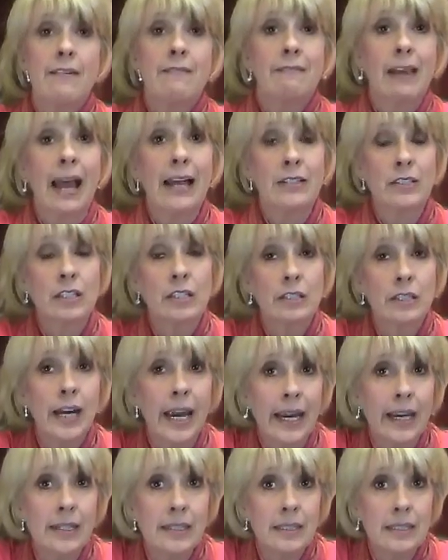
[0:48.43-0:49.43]
Vascular
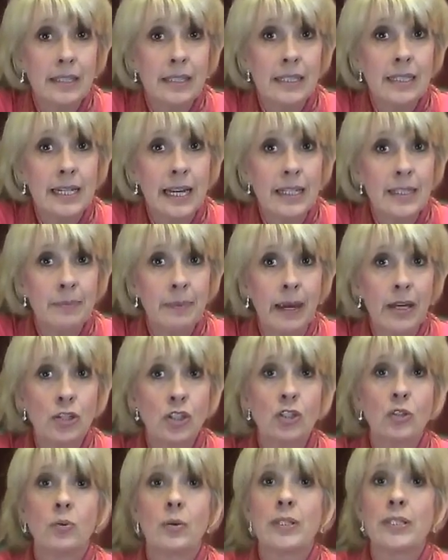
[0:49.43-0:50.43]
EDS
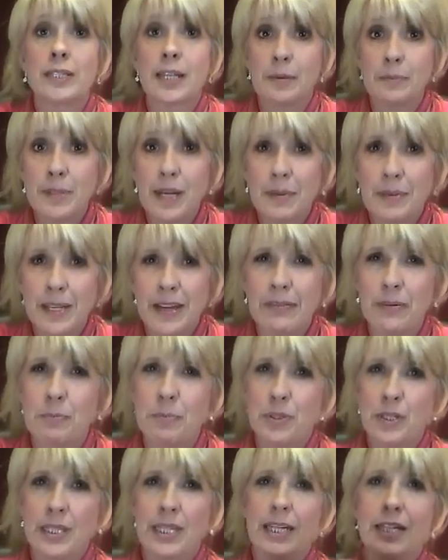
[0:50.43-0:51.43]
patients will sometimes have a
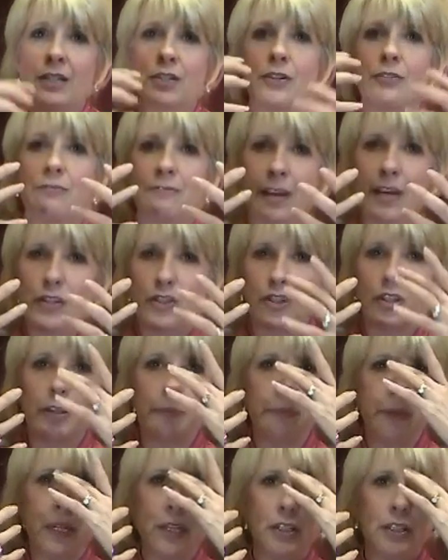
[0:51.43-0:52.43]
particular facial
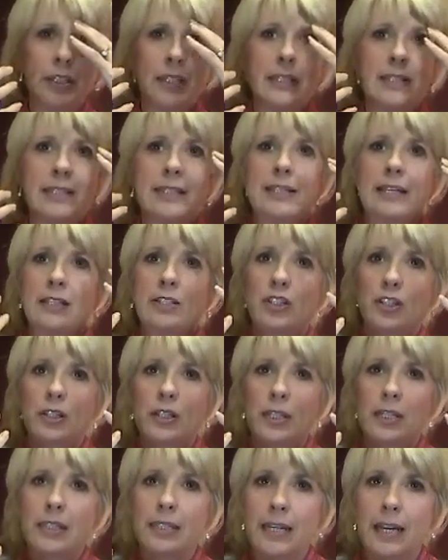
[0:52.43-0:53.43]
appearance that you
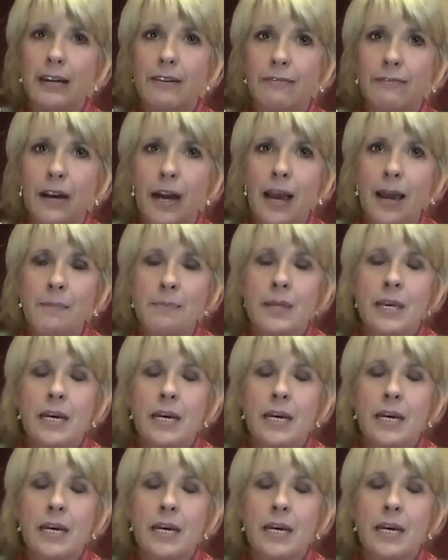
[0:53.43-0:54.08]
can identify.